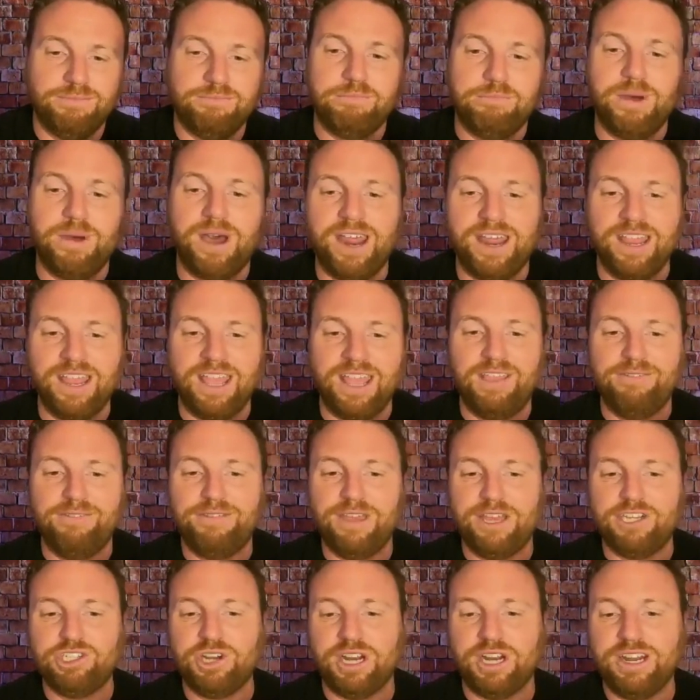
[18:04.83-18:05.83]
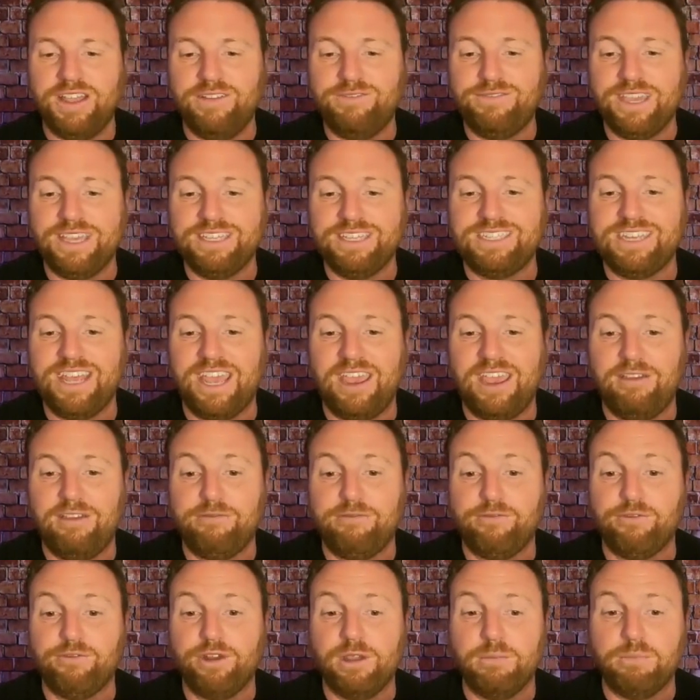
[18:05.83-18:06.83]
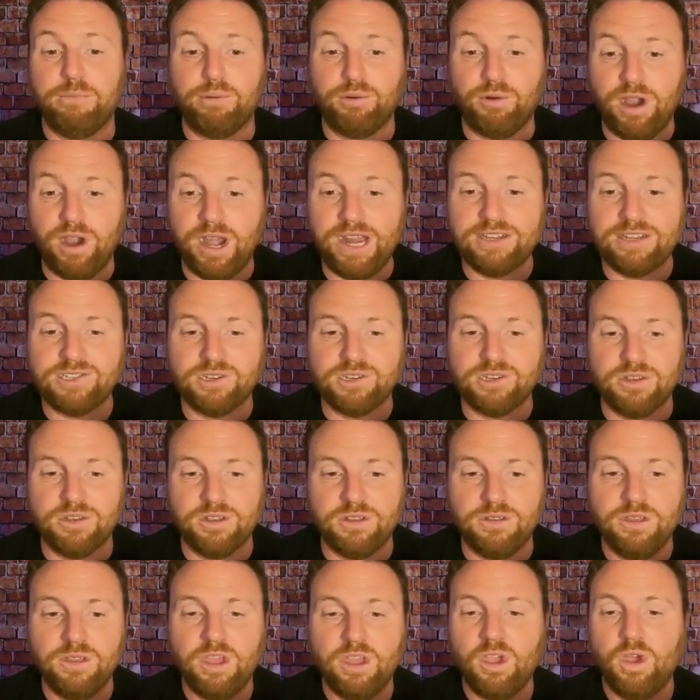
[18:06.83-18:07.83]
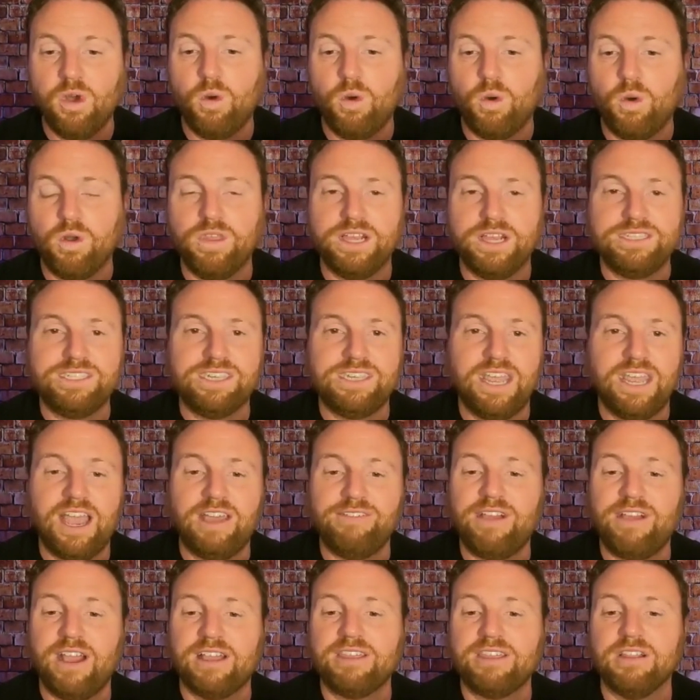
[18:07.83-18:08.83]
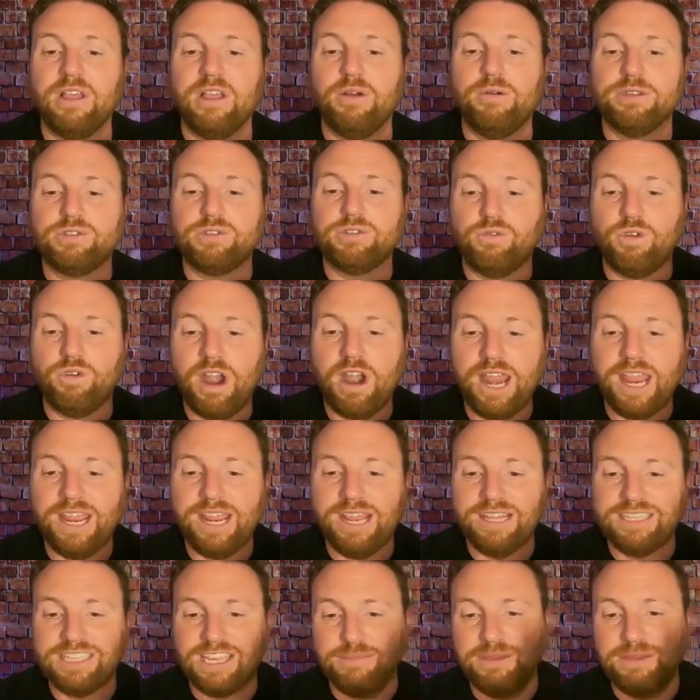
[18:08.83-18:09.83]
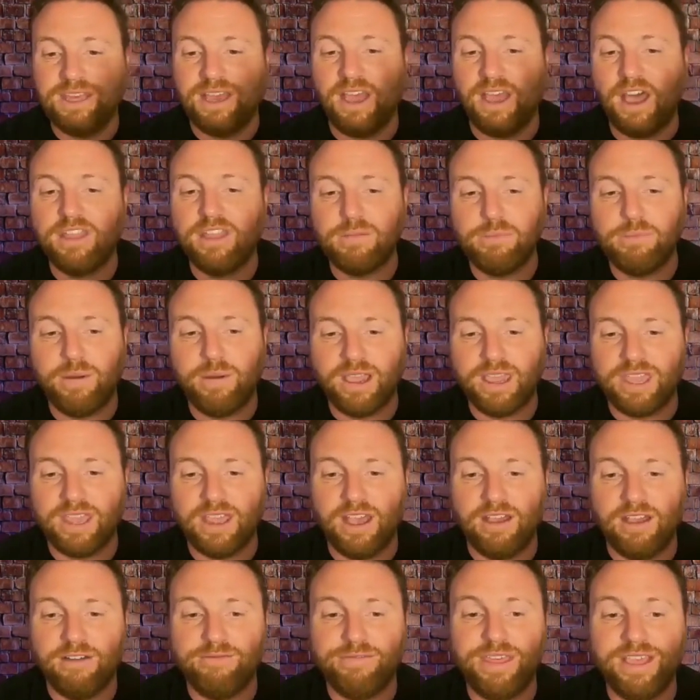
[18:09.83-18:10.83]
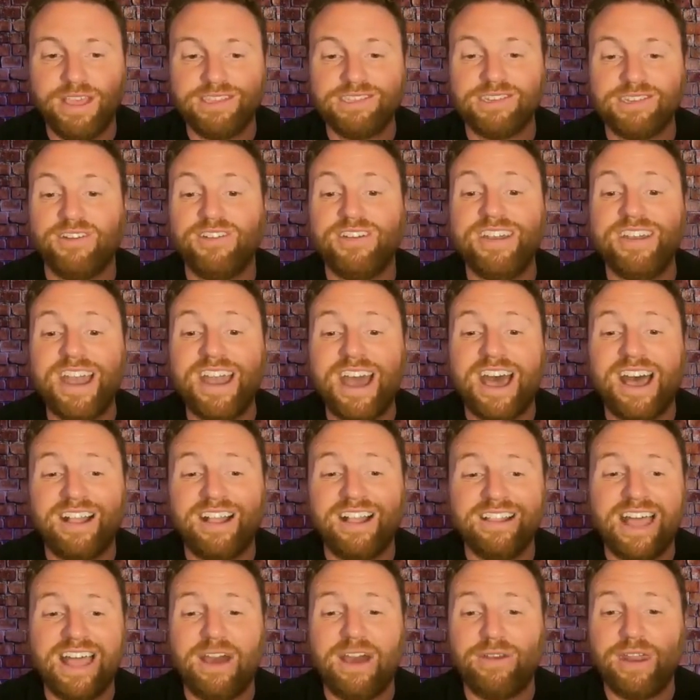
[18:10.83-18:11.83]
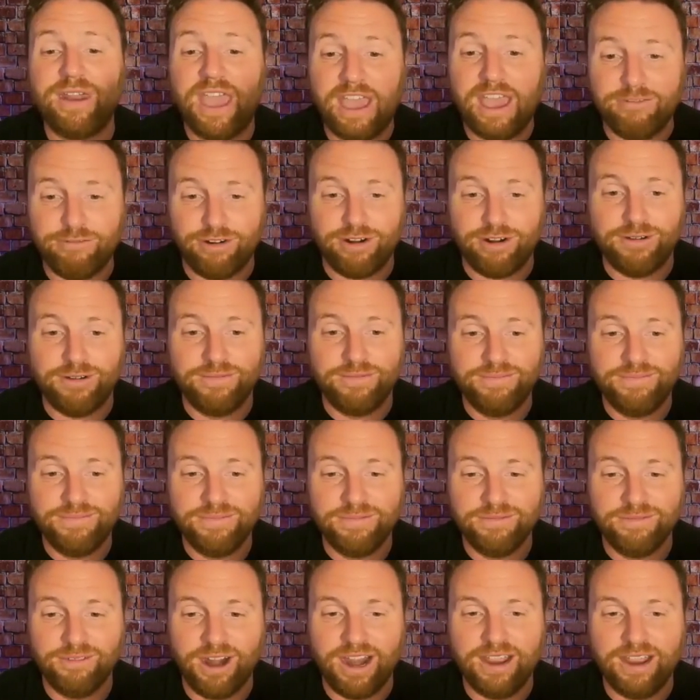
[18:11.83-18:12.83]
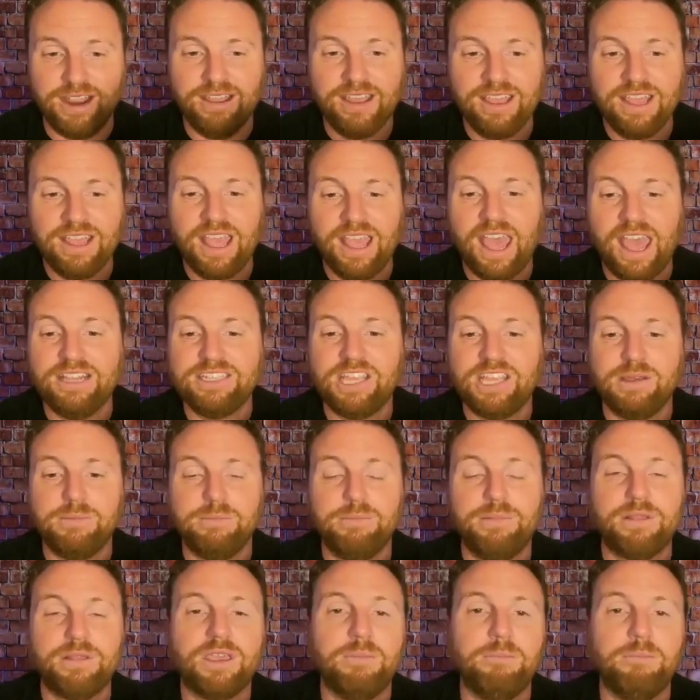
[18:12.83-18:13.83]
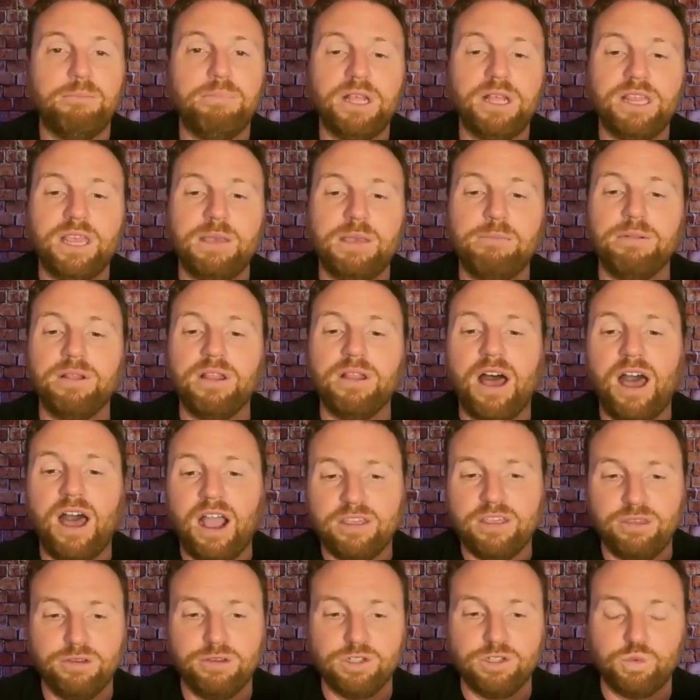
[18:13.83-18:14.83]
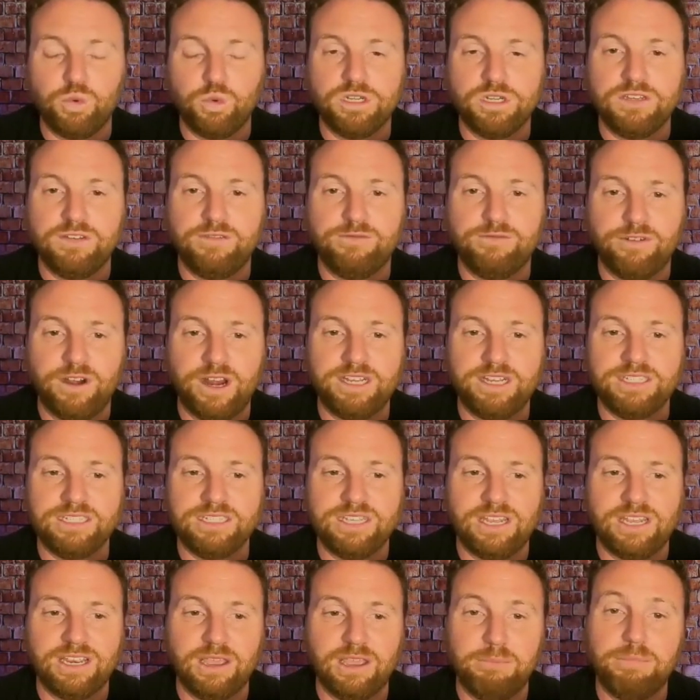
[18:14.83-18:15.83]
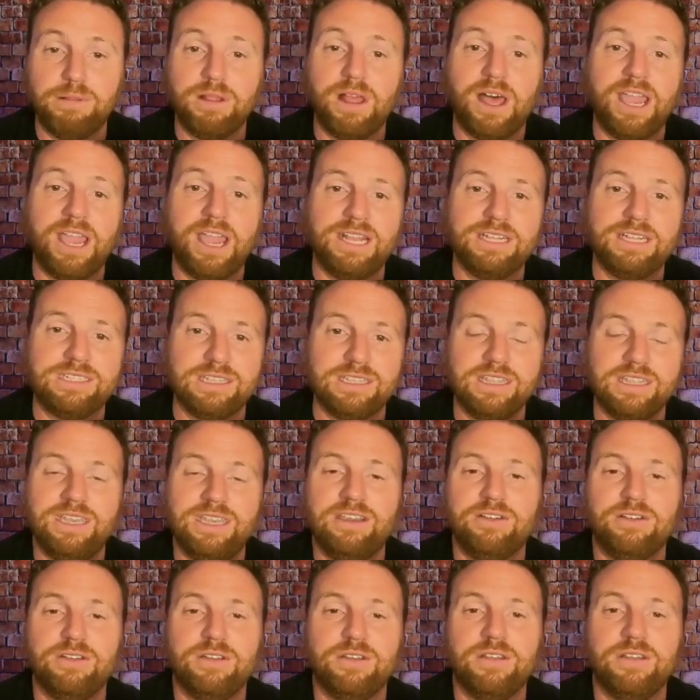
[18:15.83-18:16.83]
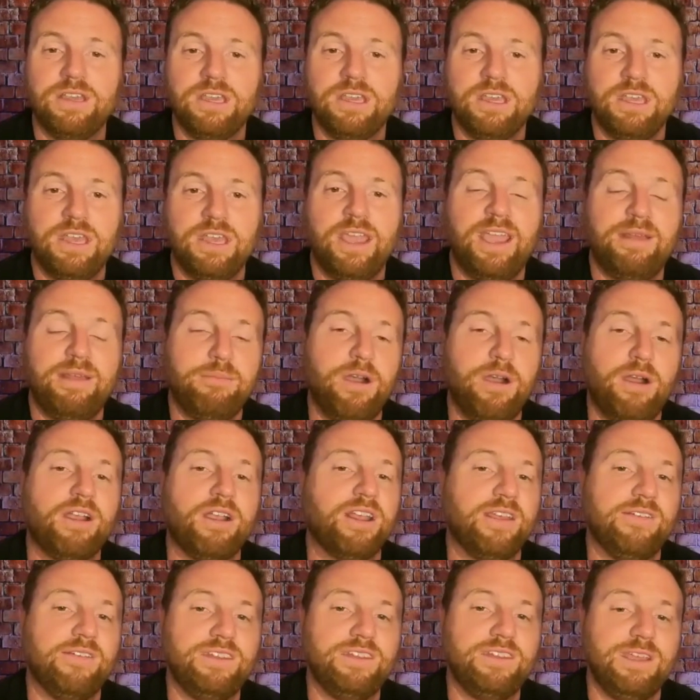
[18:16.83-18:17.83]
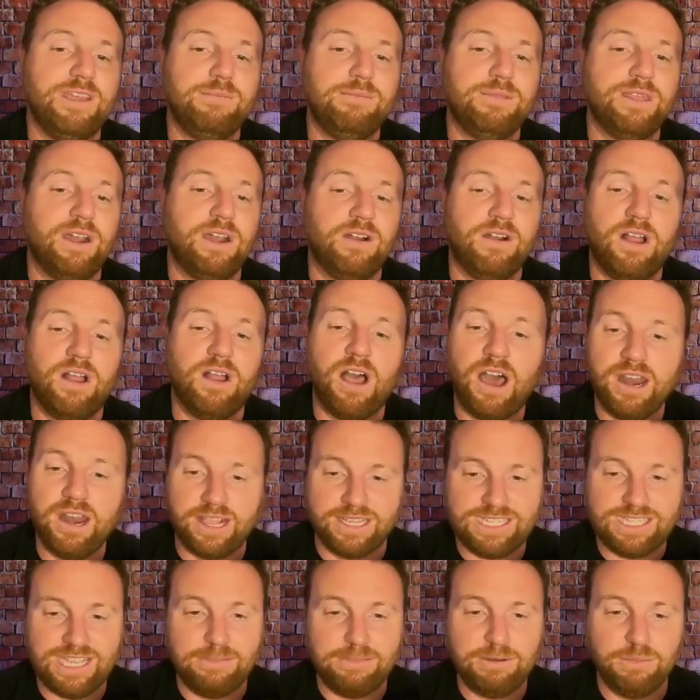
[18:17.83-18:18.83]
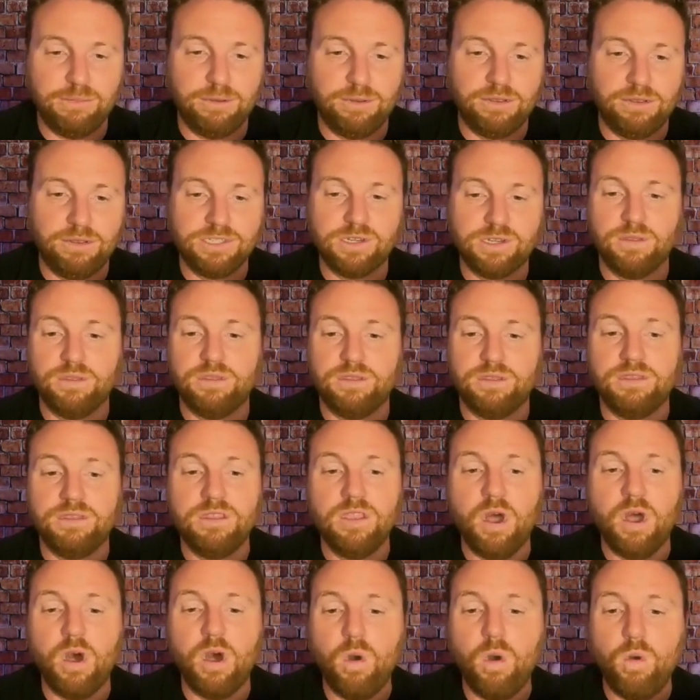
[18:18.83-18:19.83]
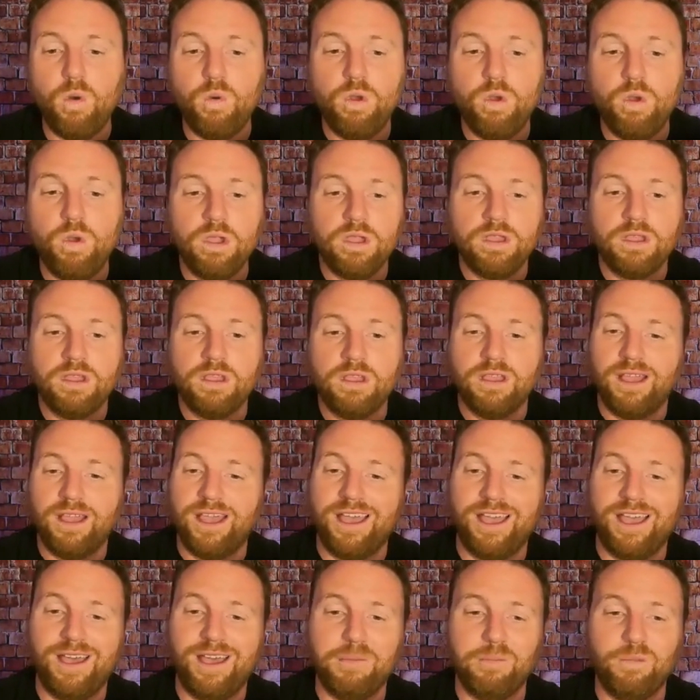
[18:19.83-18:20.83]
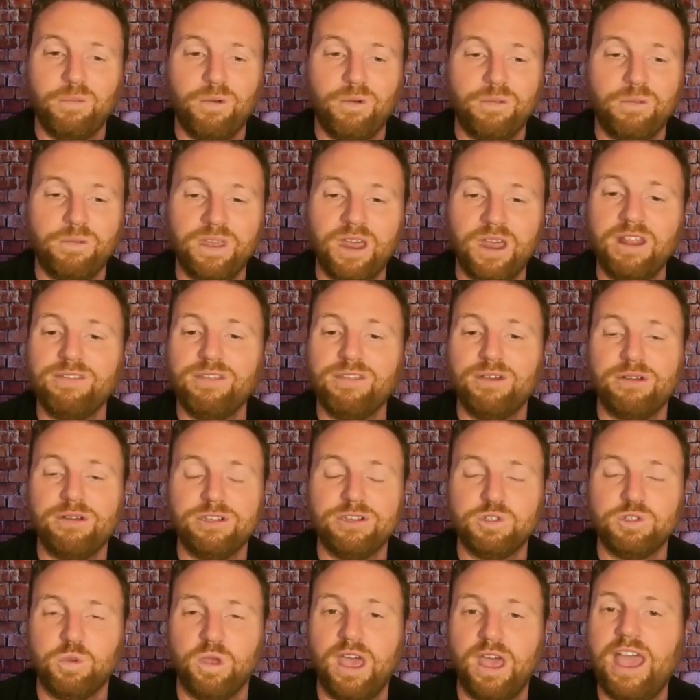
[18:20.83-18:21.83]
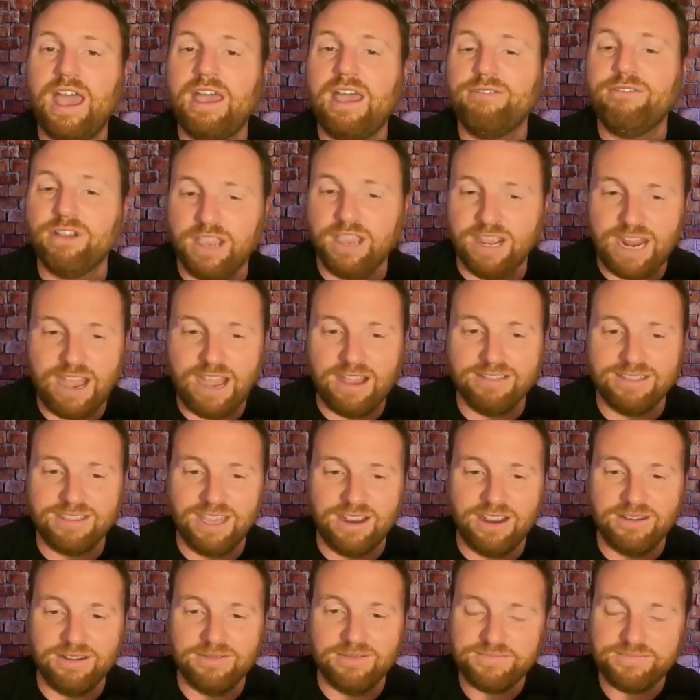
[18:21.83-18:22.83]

But if they say free appraisal, or they say I've got the lowest rate, it's going to be that other bucket of things that are not allowed ever, right? And it's going to completely block those words and phrases that compliance and legal and marketing have deemed that are unacceptable. So none of those will ever get out there.